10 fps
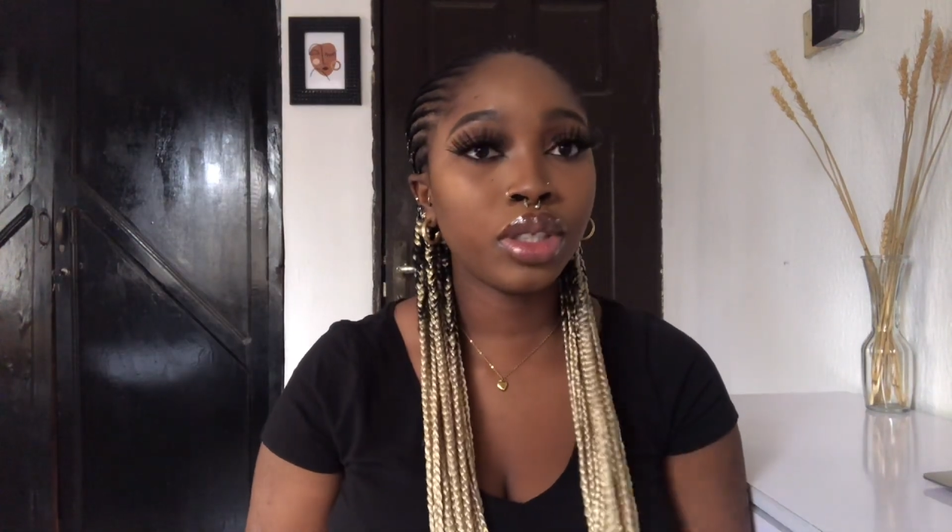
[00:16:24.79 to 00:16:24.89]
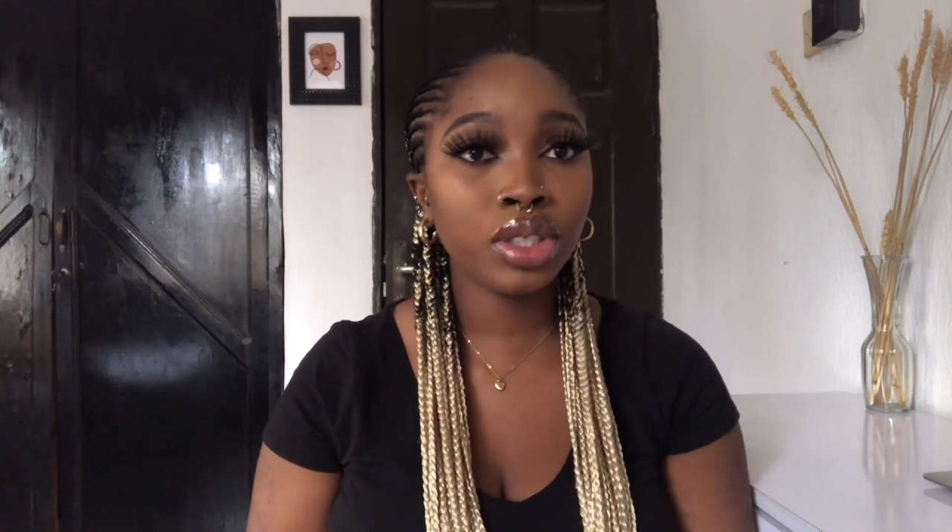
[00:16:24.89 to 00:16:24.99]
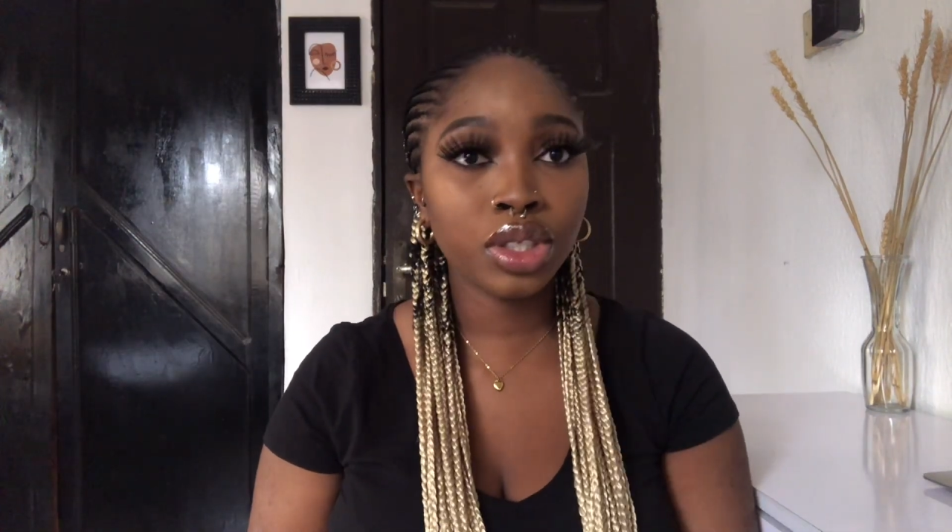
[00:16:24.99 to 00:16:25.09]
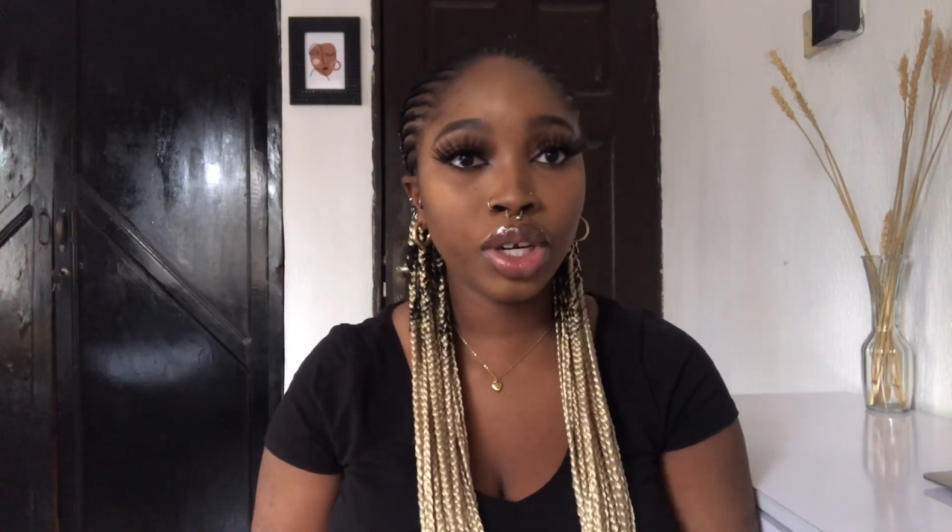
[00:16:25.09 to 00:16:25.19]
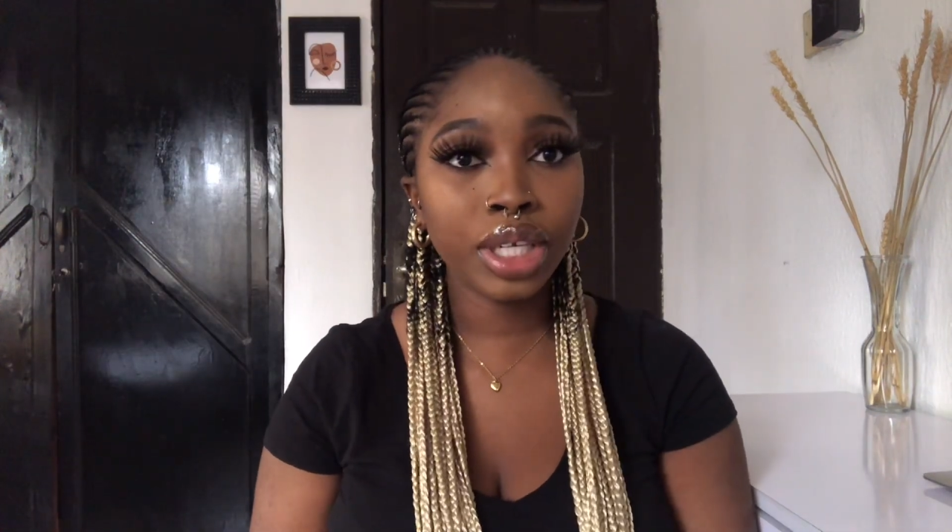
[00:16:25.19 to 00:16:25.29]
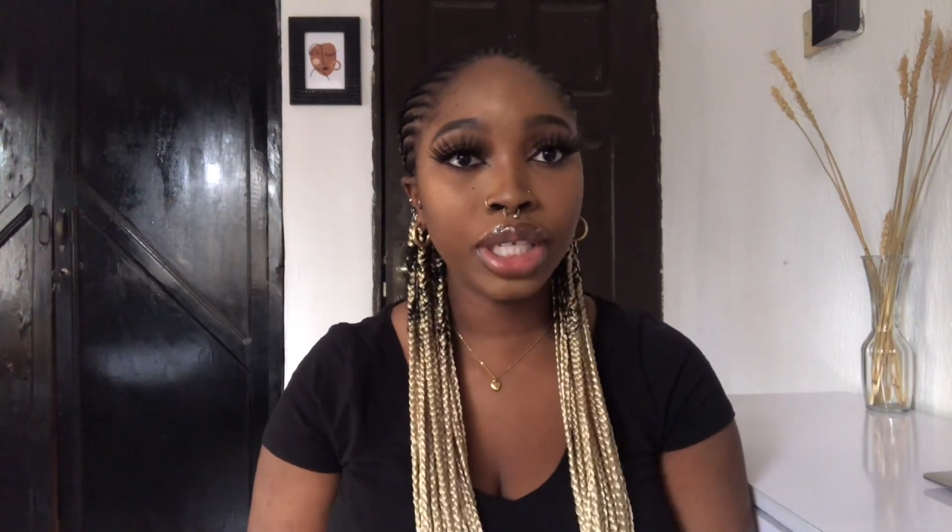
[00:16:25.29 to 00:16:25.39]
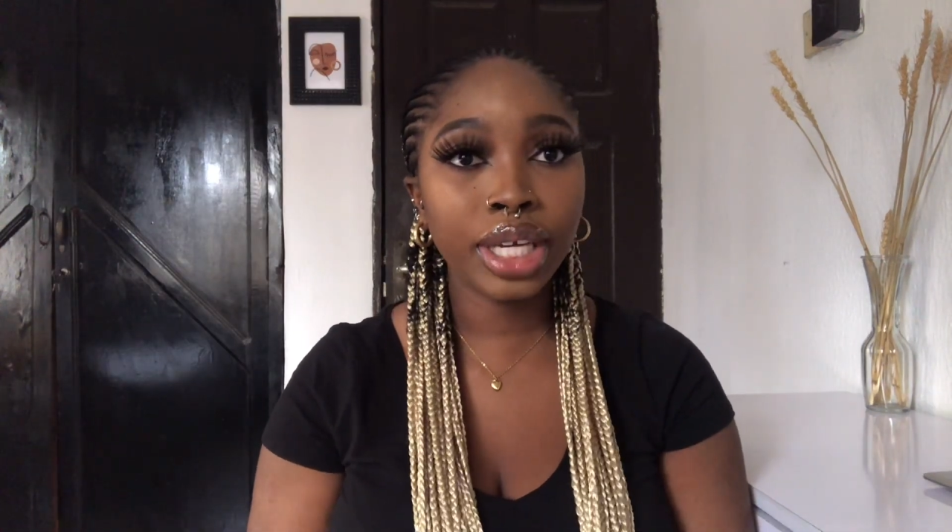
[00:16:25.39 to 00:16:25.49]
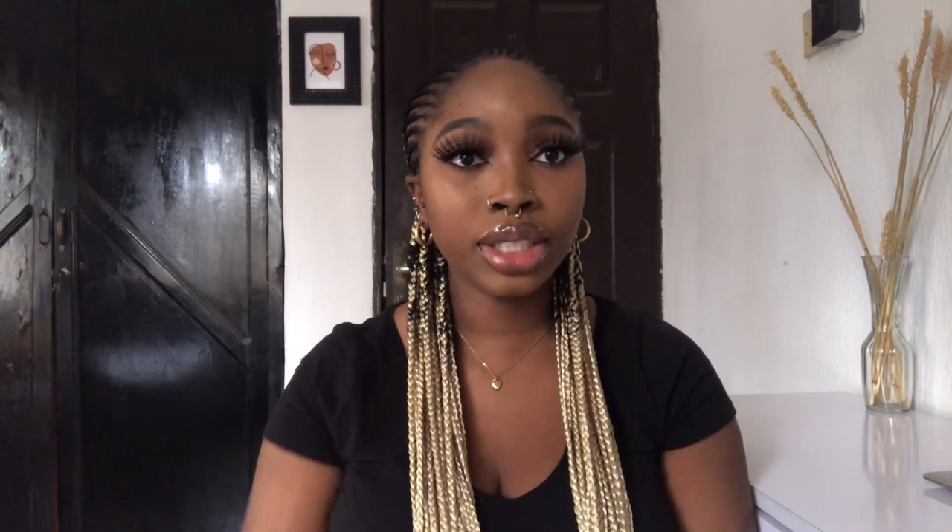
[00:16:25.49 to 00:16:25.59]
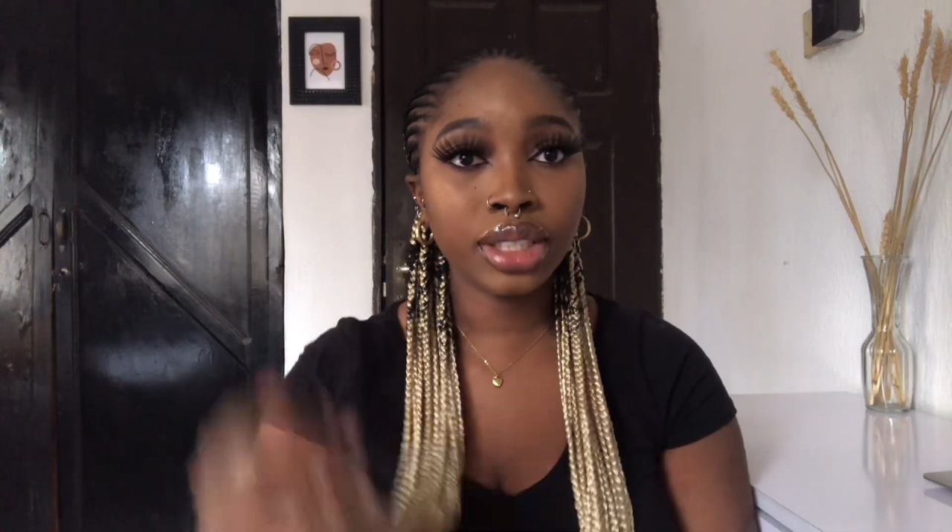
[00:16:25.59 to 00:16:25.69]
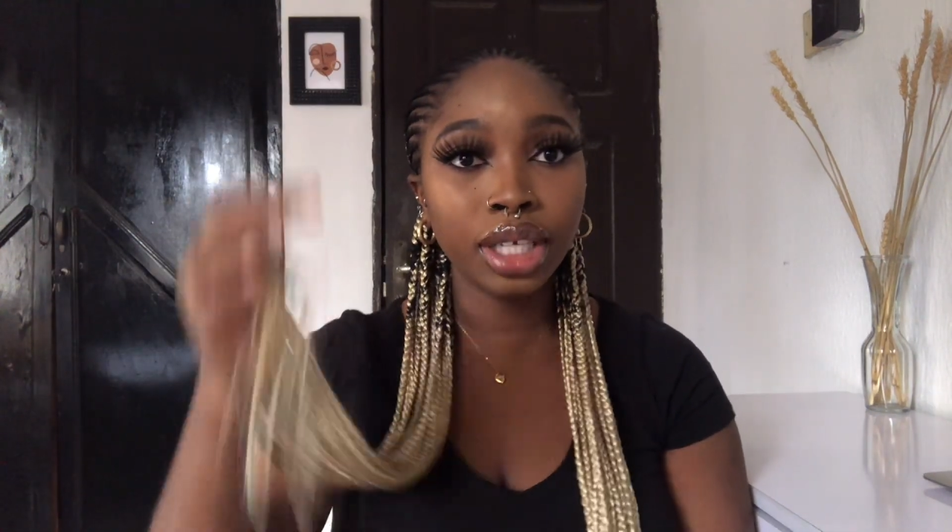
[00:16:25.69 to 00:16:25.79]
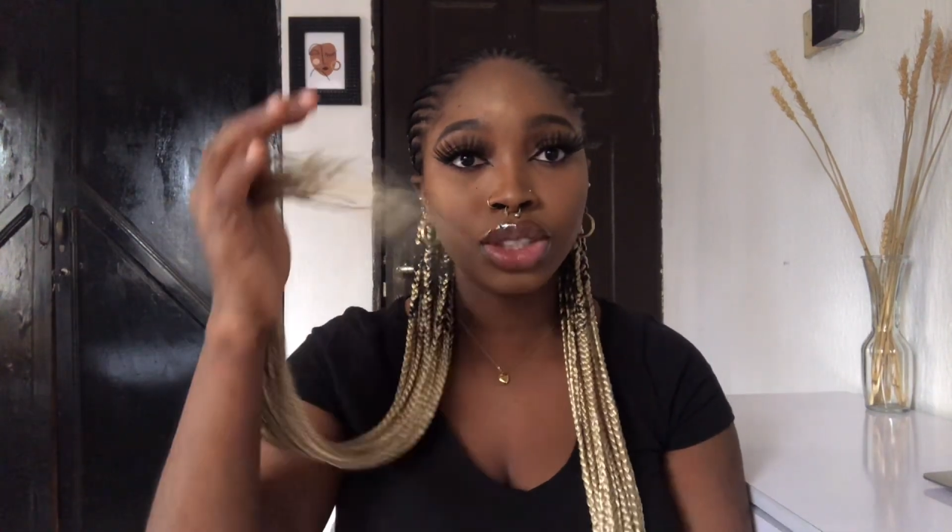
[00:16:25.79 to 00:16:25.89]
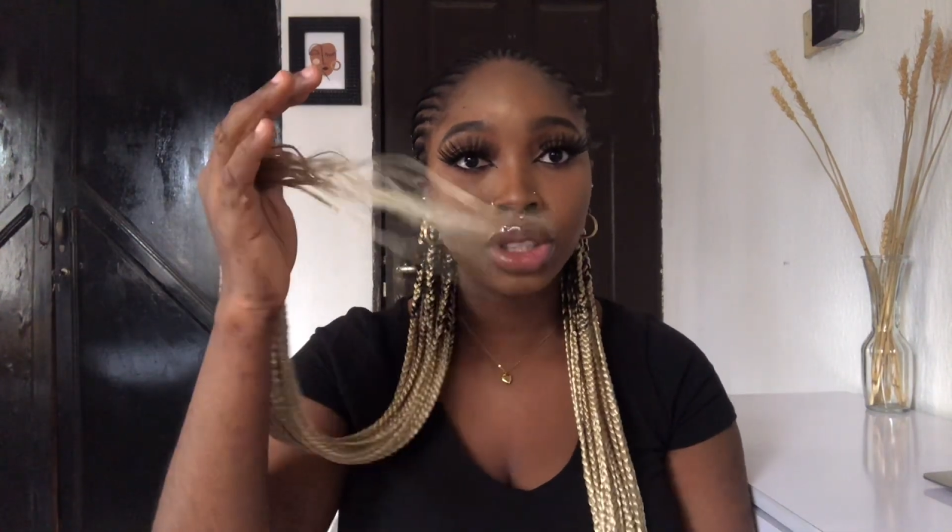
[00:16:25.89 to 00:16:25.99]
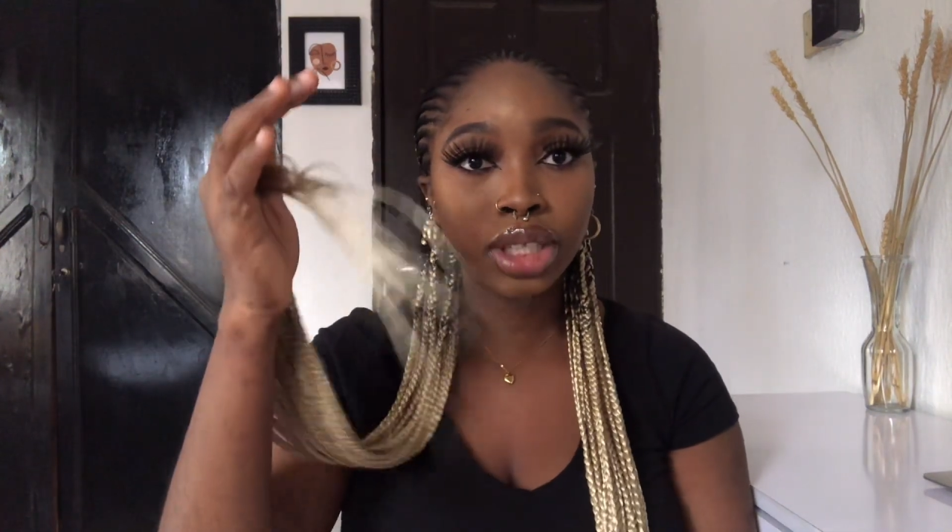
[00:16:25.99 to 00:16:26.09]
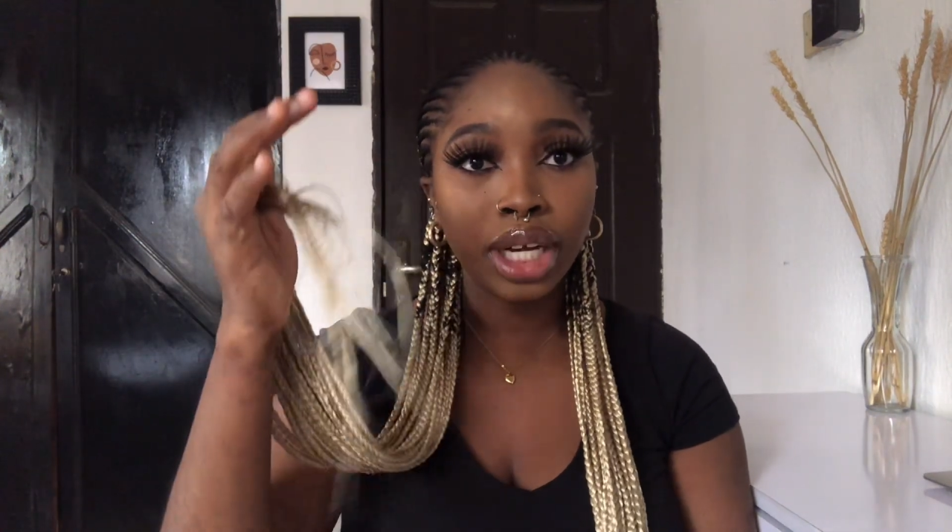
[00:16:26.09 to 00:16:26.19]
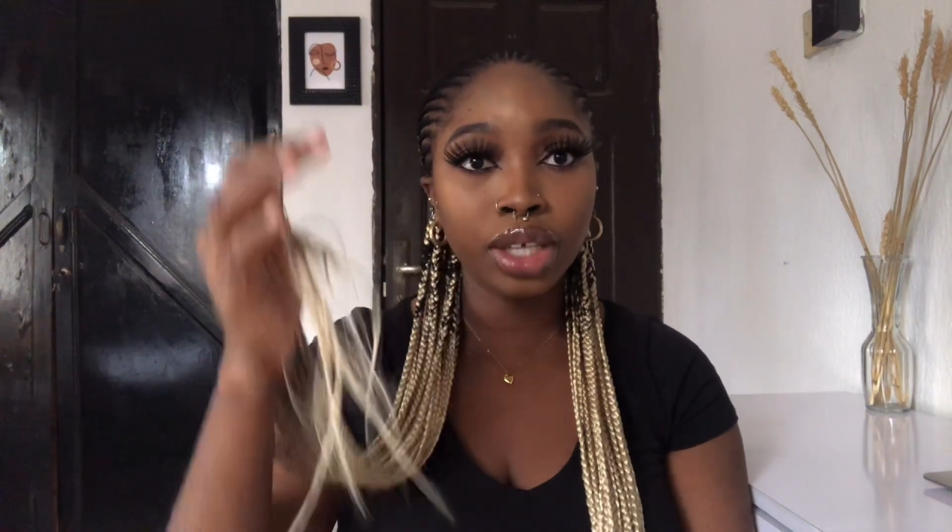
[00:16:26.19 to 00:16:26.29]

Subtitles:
darting extensions that I